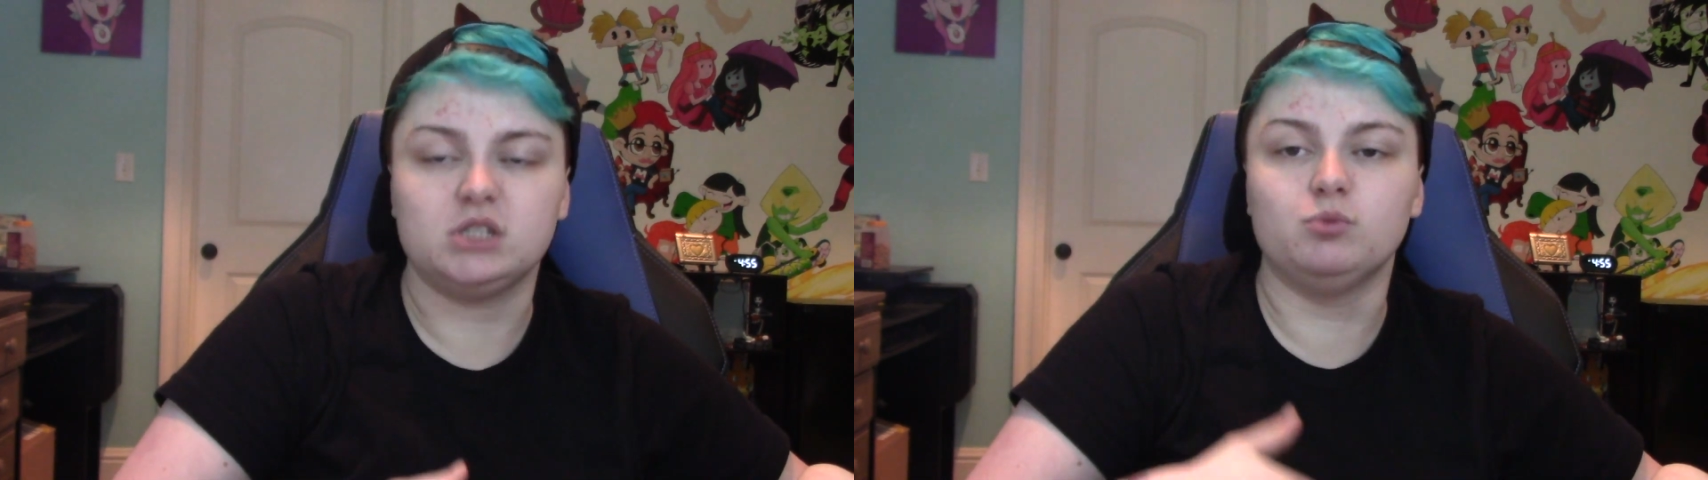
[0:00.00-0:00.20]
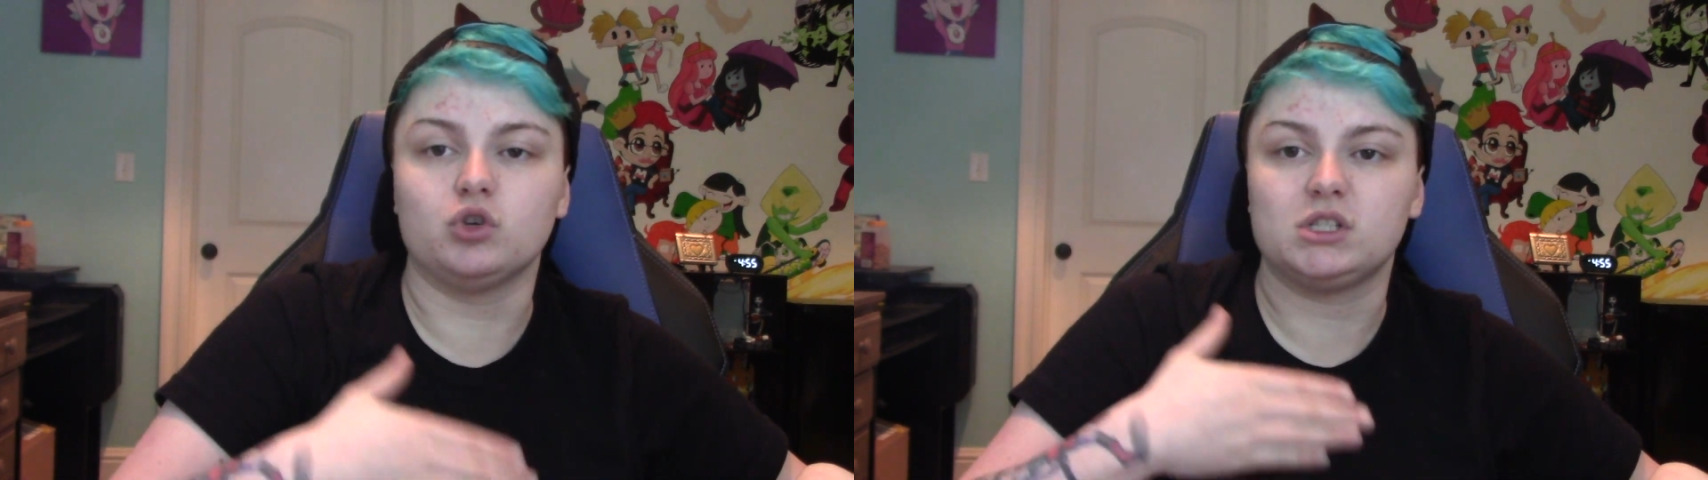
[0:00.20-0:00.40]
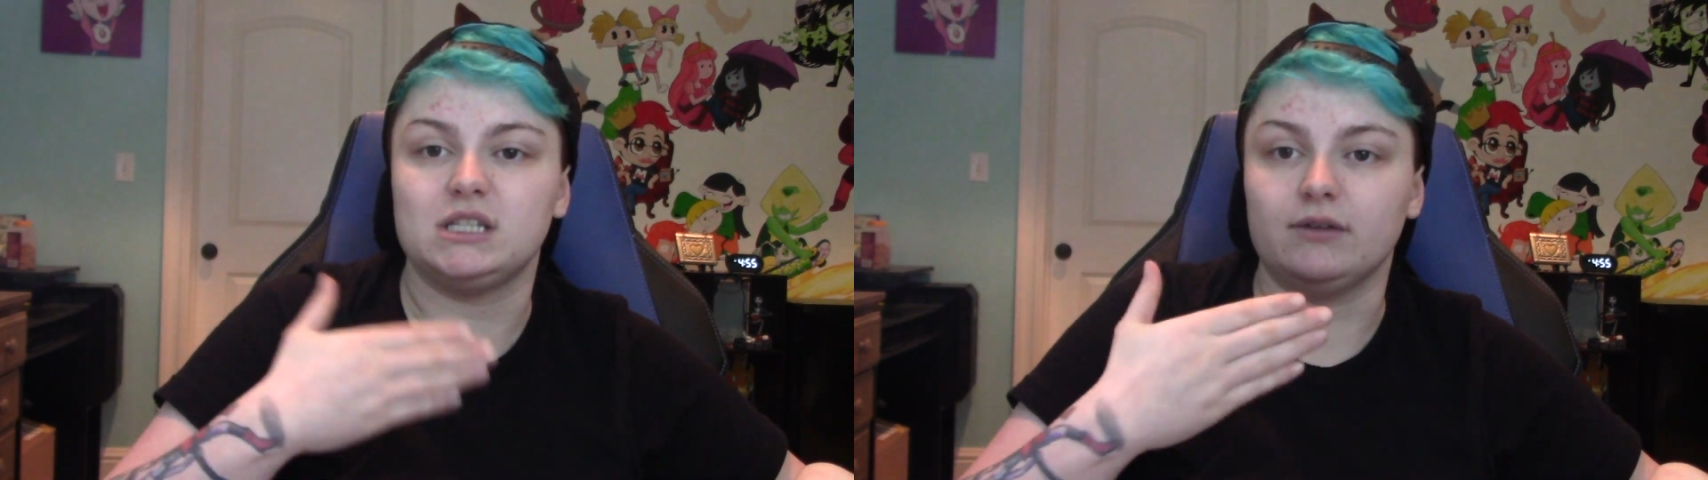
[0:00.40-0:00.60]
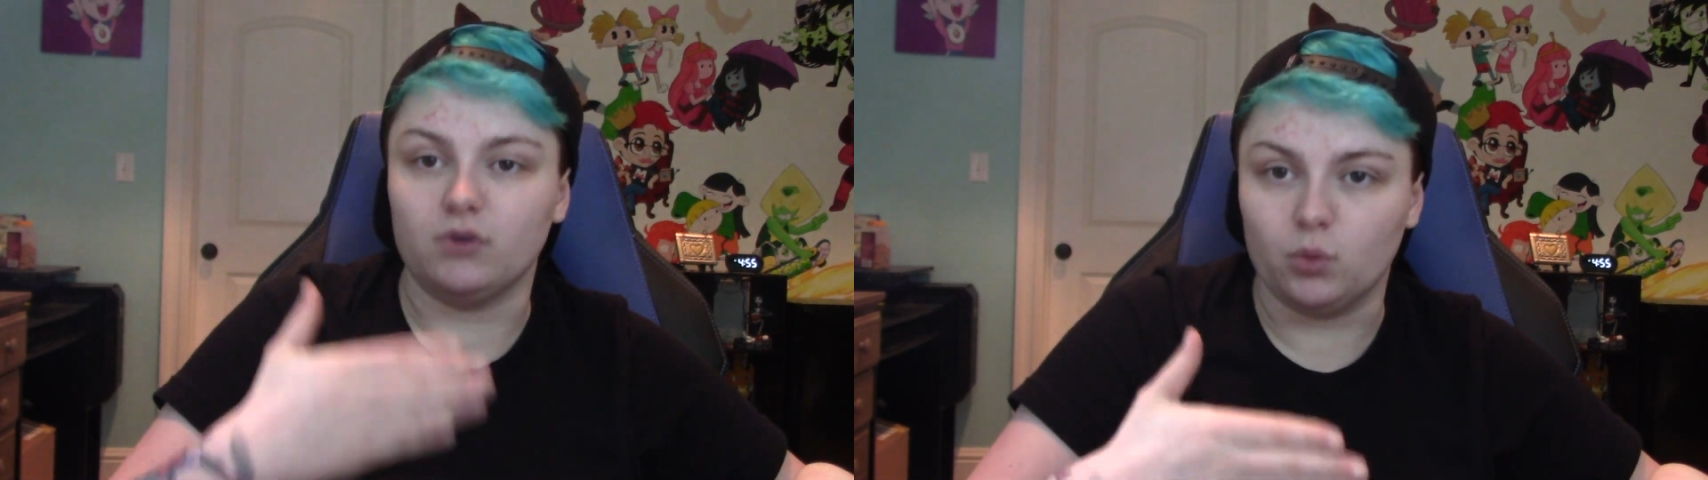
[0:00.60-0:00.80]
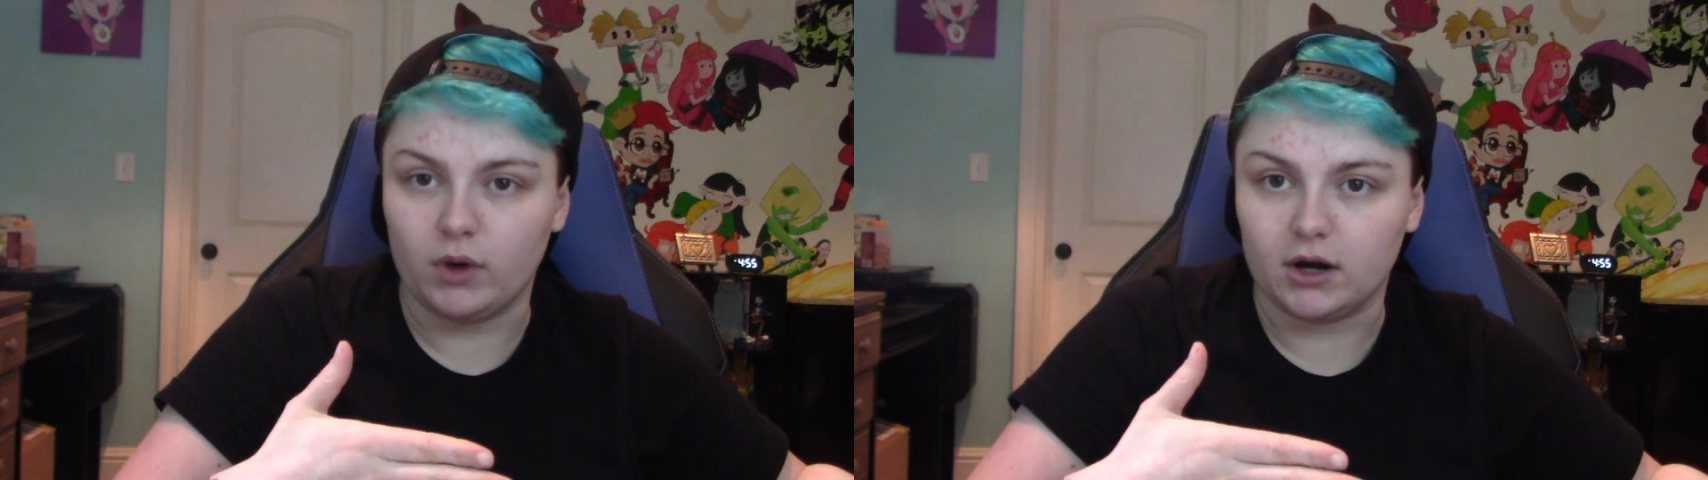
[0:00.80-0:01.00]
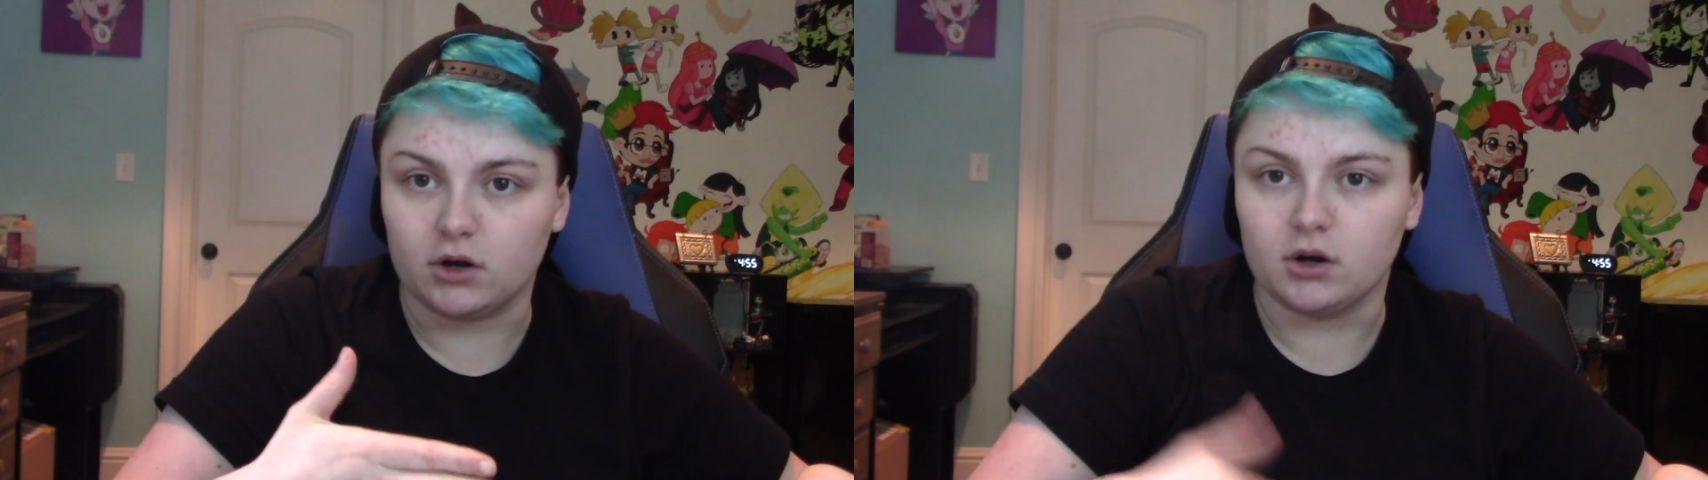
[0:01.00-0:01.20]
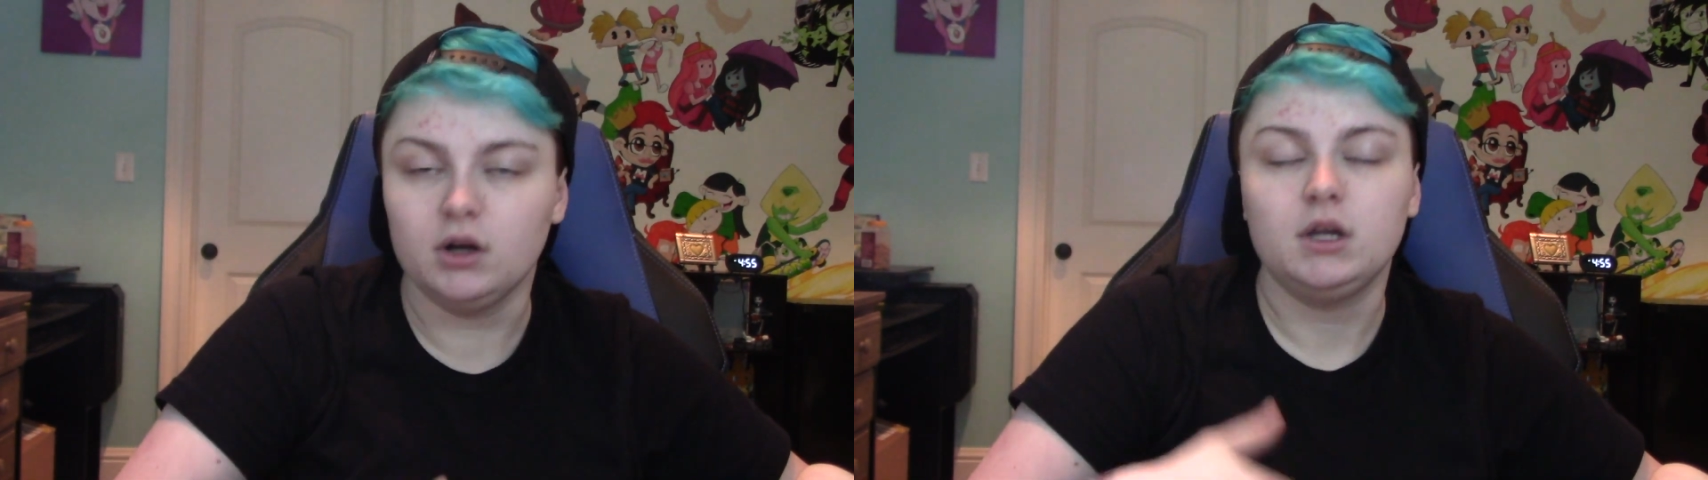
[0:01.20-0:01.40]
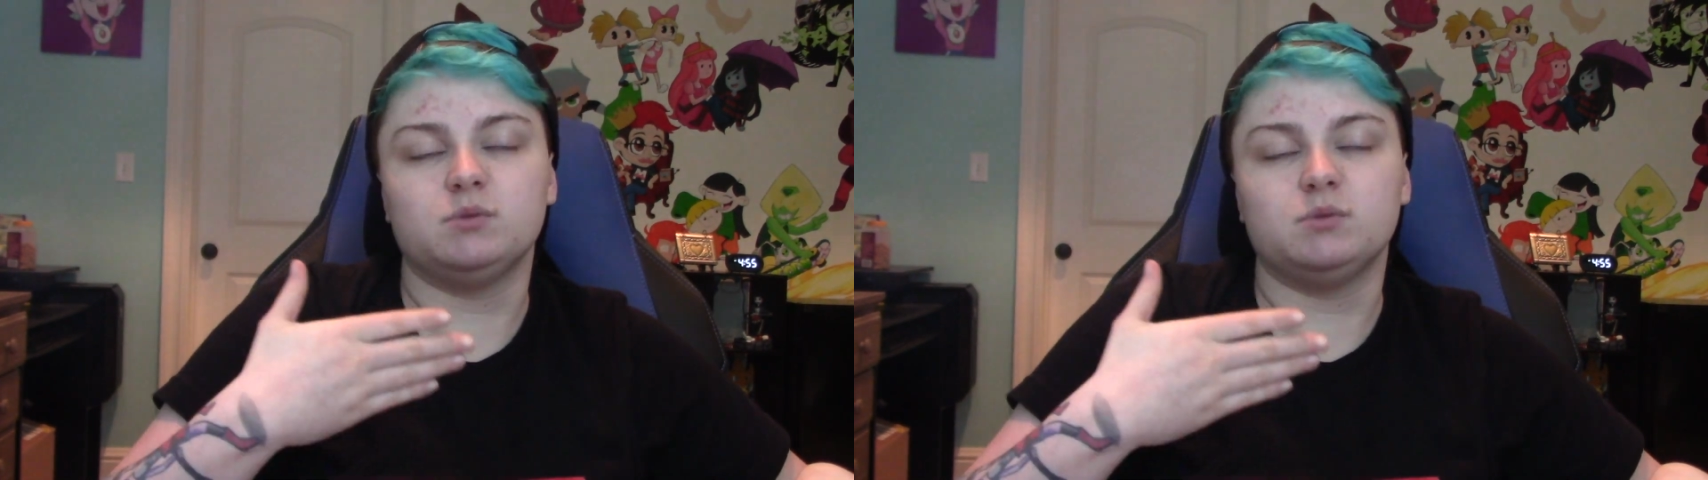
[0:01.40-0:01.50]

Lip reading: she's more self-aware,